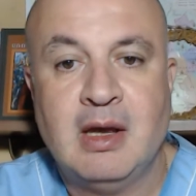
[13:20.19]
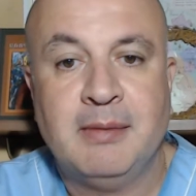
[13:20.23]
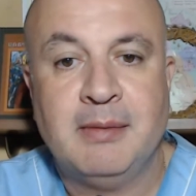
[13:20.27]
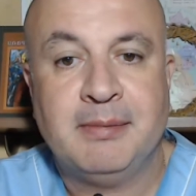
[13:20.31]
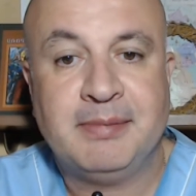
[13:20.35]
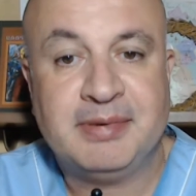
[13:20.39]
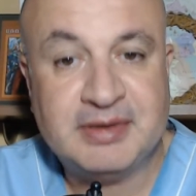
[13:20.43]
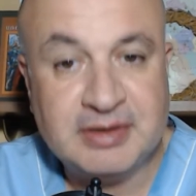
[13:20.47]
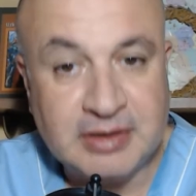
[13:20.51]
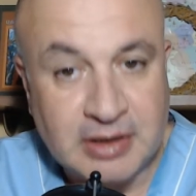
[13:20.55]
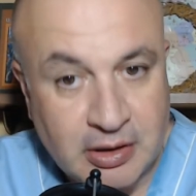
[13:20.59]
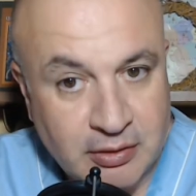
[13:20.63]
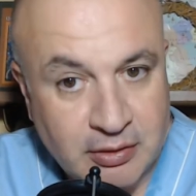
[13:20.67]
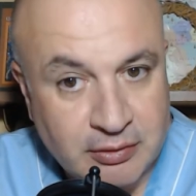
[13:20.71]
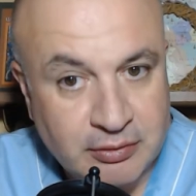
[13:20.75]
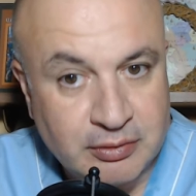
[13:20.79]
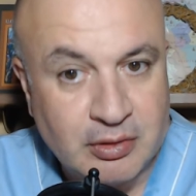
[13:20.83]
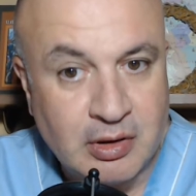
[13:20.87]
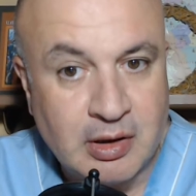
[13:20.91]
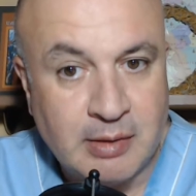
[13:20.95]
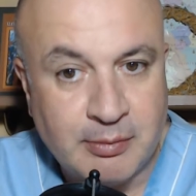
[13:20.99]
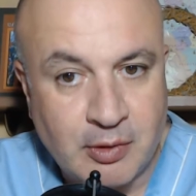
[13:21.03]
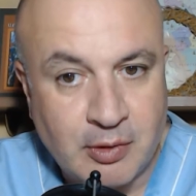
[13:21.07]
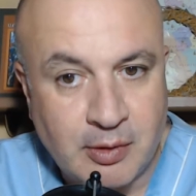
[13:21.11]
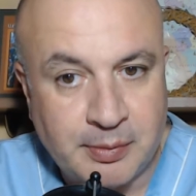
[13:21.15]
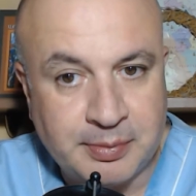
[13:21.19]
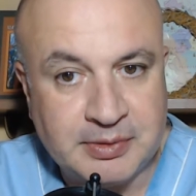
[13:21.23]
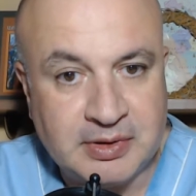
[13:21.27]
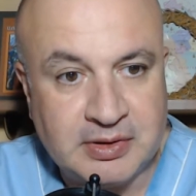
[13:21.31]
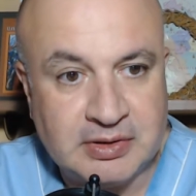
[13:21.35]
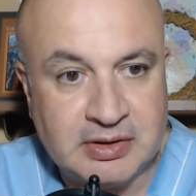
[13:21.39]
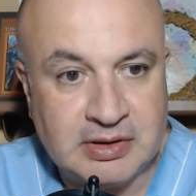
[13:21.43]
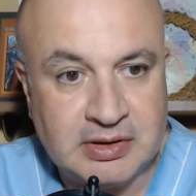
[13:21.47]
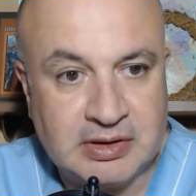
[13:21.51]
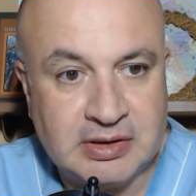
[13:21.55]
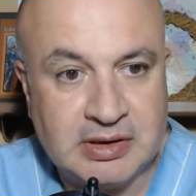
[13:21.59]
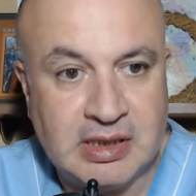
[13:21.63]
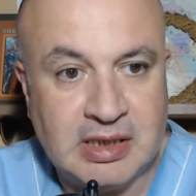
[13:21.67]

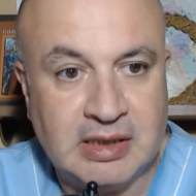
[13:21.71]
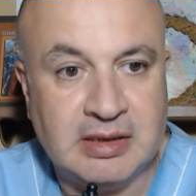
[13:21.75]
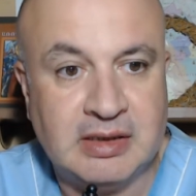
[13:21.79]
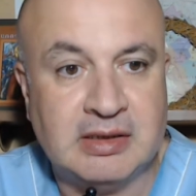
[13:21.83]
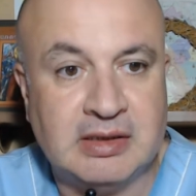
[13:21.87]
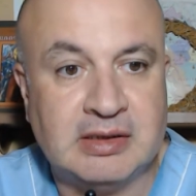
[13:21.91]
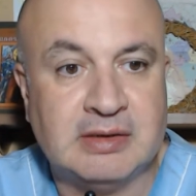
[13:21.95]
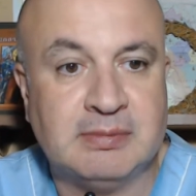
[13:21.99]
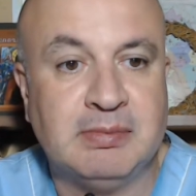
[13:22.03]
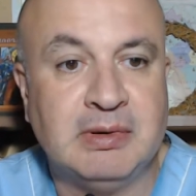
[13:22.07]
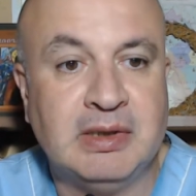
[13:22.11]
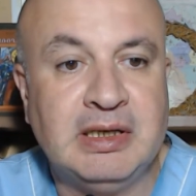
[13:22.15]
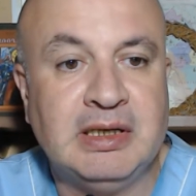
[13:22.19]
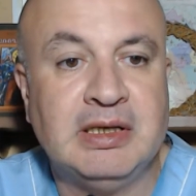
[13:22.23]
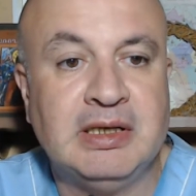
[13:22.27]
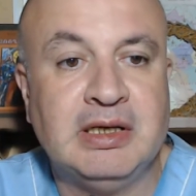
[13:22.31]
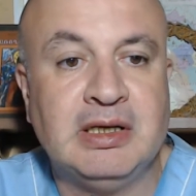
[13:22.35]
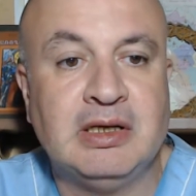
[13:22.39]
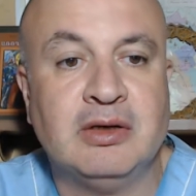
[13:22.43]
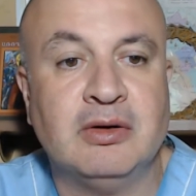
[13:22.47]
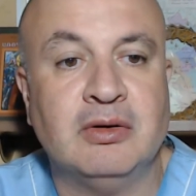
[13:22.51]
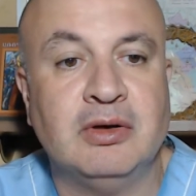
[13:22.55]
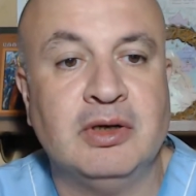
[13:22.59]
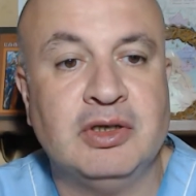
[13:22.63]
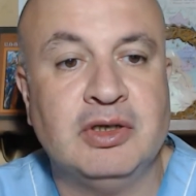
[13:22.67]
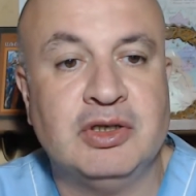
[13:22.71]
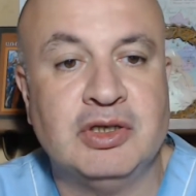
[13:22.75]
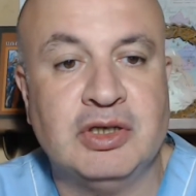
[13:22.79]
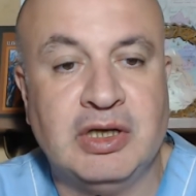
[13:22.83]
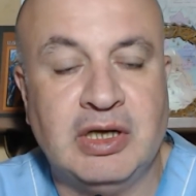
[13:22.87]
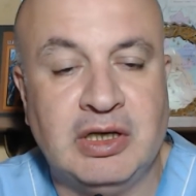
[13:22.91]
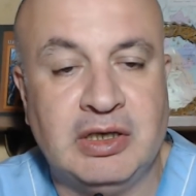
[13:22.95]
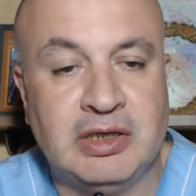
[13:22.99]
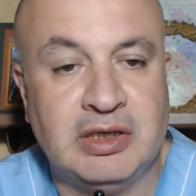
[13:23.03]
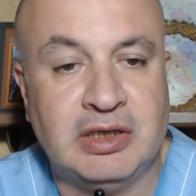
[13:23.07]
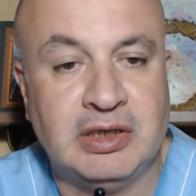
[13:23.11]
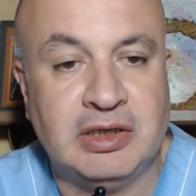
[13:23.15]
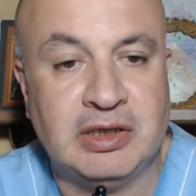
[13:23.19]
pseudohemoptysis, that is bleeding
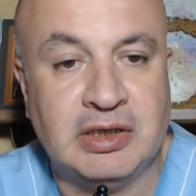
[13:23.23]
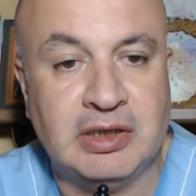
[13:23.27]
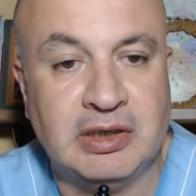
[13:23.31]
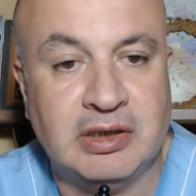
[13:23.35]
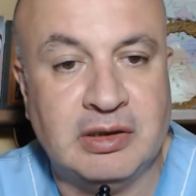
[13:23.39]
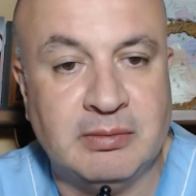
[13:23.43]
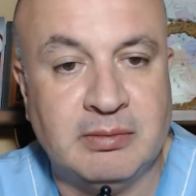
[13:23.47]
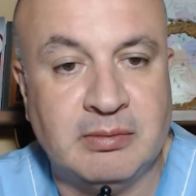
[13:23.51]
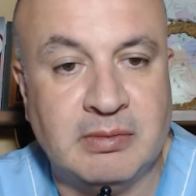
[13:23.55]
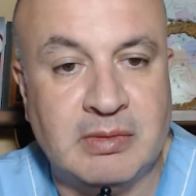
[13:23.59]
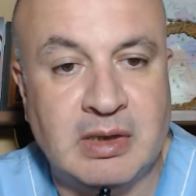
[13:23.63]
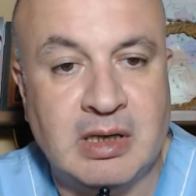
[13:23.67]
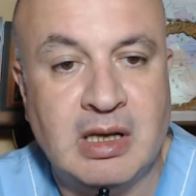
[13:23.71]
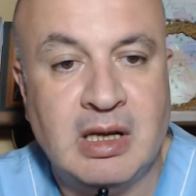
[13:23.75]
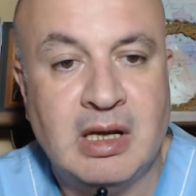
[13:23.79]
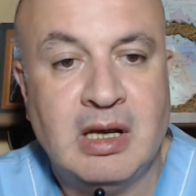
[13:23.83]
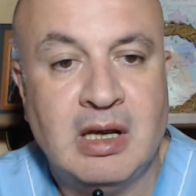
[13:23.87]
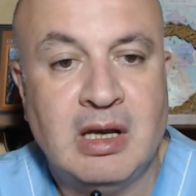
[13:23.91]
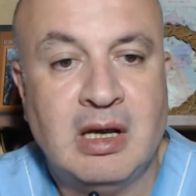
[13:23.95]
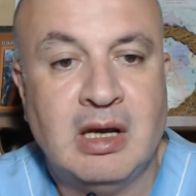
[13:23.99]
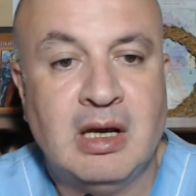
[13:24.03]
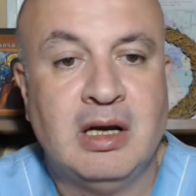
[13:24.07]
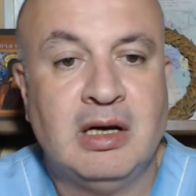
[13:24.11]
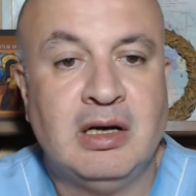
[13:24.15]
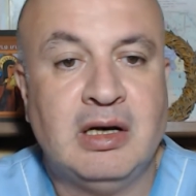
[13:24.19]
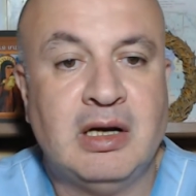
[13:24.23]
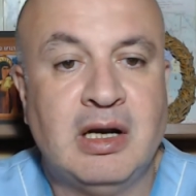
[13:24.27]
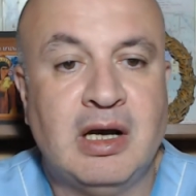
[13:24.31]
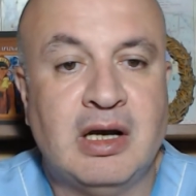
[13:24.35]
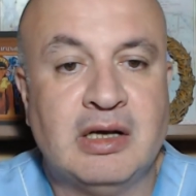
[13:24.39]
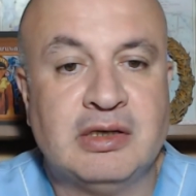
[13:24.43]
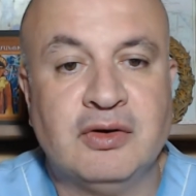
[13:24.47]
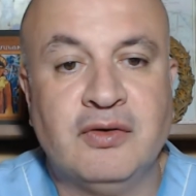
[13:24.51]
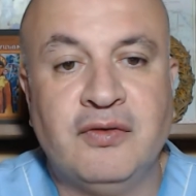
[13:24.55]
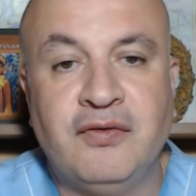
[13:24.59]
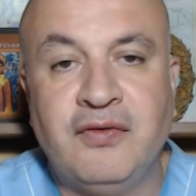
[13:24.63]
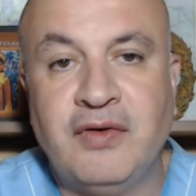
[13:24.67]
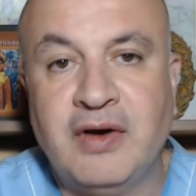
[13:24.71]
originating in the
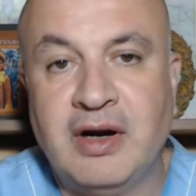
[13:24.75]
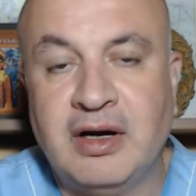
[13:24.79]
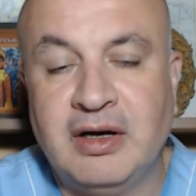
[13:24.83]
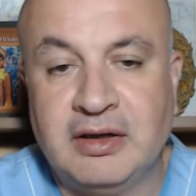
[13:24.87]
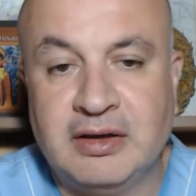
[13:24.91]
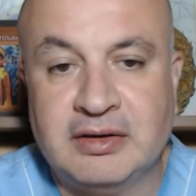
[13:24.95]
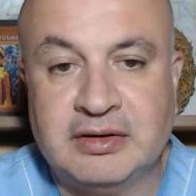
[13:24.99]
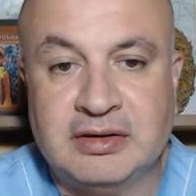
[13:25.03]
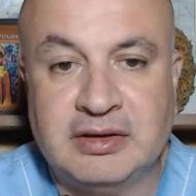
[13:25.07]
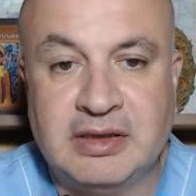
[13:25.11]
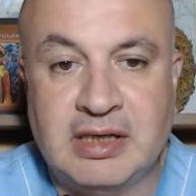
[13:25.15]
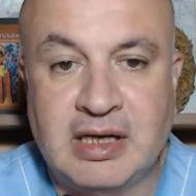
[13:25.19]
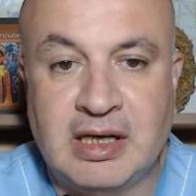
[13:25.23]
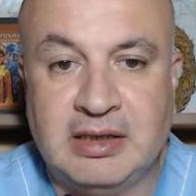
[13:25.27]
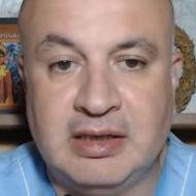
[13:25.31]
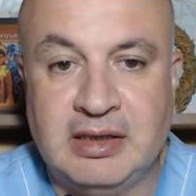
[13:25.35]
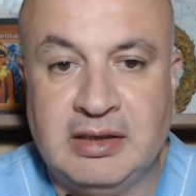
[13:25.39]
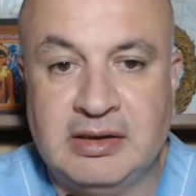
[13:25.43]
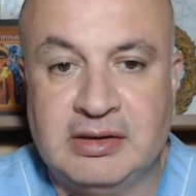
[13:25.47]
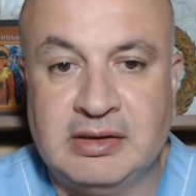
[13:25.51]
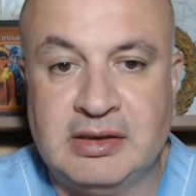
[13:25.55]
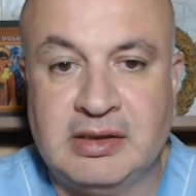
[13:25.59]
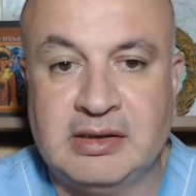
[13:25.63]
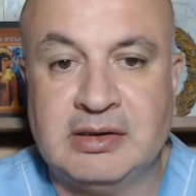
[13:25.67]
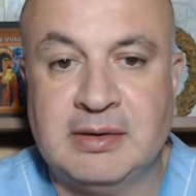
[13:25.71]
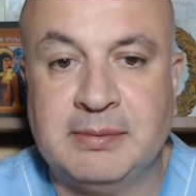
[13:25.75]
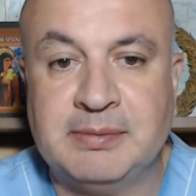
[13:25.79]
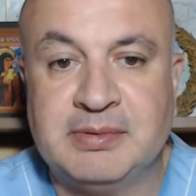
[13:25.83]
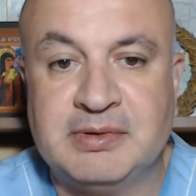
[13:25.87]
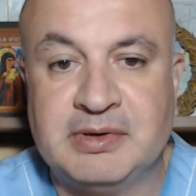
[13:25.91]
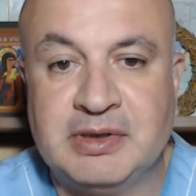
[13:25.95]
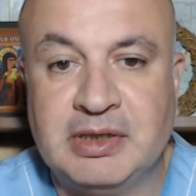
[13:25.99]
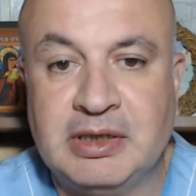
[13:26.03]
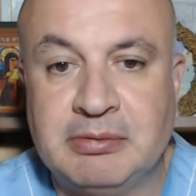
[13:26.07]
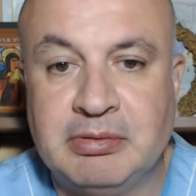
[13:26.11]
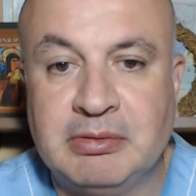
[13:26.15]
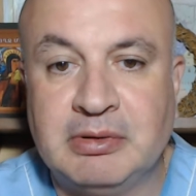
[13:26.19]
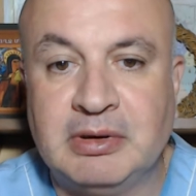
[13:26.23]
nasopharynx that is
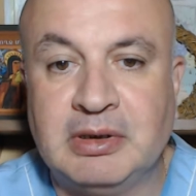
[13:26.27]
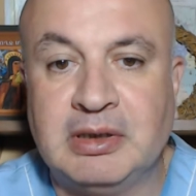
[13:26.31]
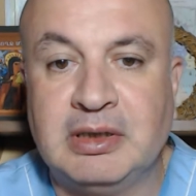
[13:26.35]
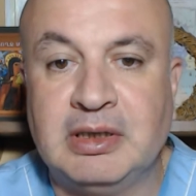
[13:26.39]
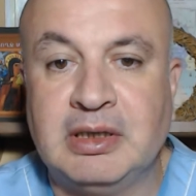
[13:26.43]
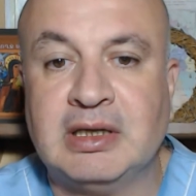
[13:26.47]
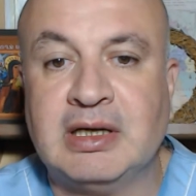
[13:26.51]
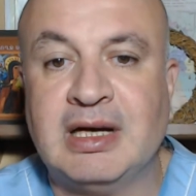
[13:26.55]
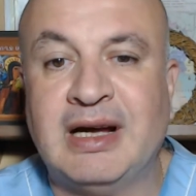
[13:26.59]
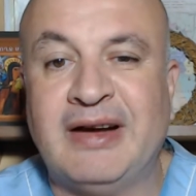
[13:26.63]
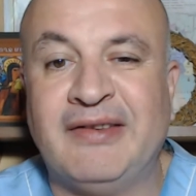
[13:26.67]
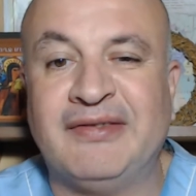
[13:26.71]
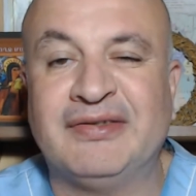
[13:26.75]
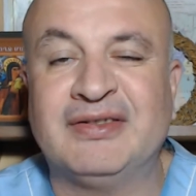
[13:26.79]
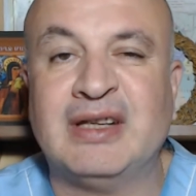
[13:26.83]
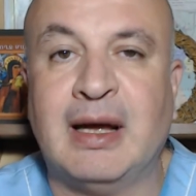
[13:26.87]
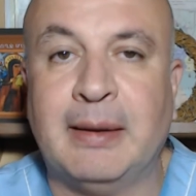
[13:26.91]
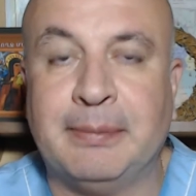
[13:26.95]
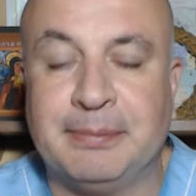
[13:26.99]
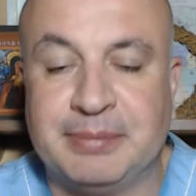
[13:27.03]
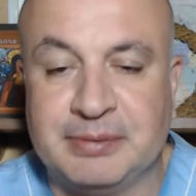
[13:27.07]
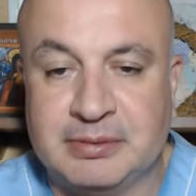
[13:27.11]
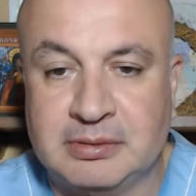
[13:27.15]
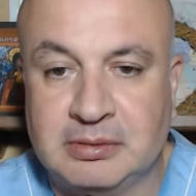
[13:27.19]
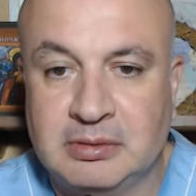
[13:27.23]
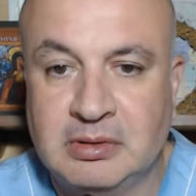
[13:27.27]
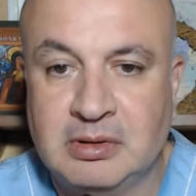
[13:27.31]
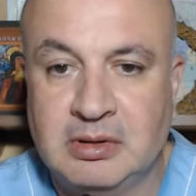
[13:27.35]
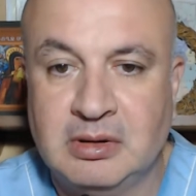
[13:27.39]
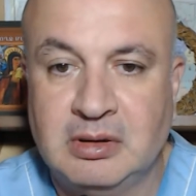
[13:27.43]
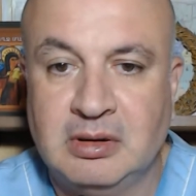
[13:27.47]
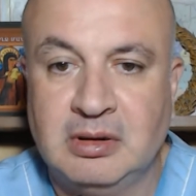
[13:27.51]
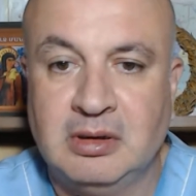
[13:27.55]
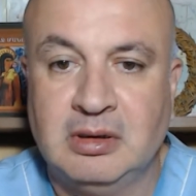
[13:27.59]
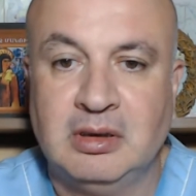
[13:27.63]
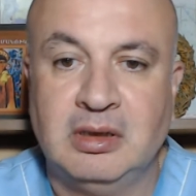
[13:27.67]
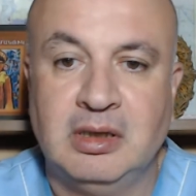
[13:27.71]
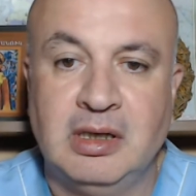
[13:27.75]
subsequently coughed up,
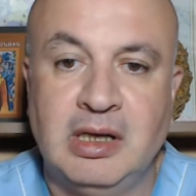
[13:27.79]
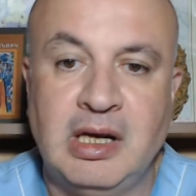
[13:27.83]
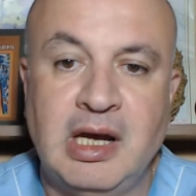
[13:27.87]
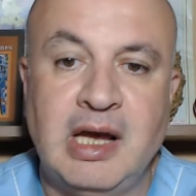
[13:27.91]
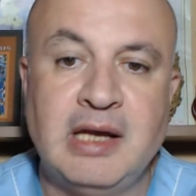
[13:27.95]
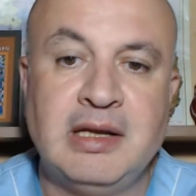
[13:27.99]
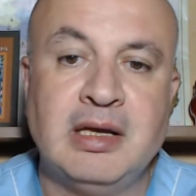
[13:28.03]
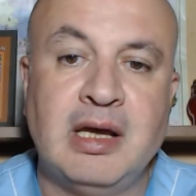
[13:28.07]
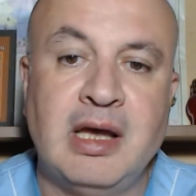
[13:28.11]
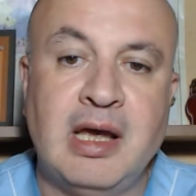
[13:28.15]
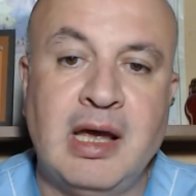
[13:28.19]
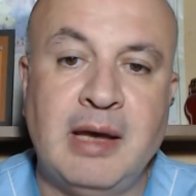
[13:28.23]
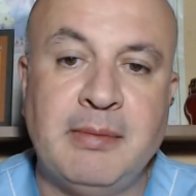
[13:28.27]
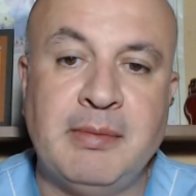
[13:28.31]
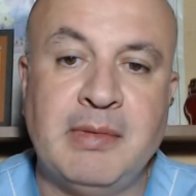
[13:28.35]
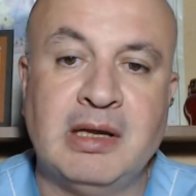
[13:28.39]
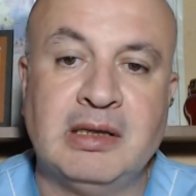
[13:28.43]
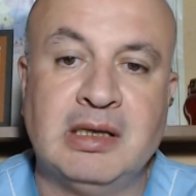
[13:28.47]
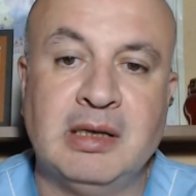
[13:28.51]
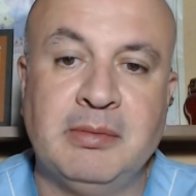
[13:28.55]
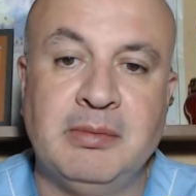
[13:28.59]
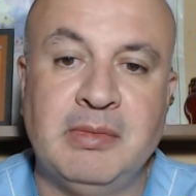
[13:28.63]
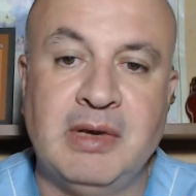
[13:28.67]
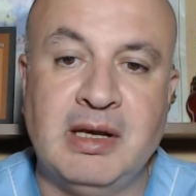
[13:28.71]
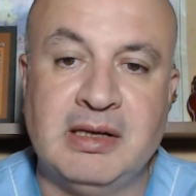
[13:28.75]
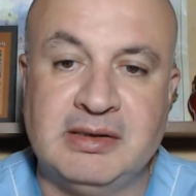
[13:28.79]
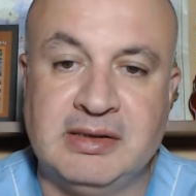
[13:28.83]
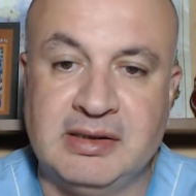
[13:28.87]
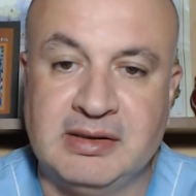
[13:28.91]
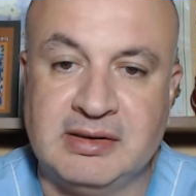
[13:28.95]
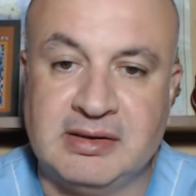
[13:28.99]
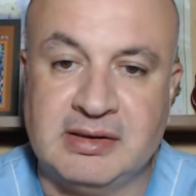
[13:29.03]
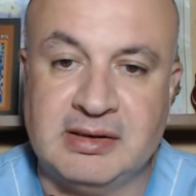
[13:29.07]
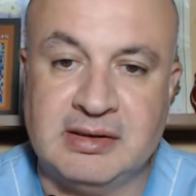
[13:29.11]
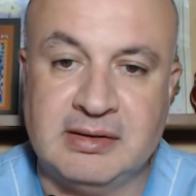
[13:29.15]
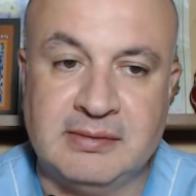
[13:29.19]
and hematemesis.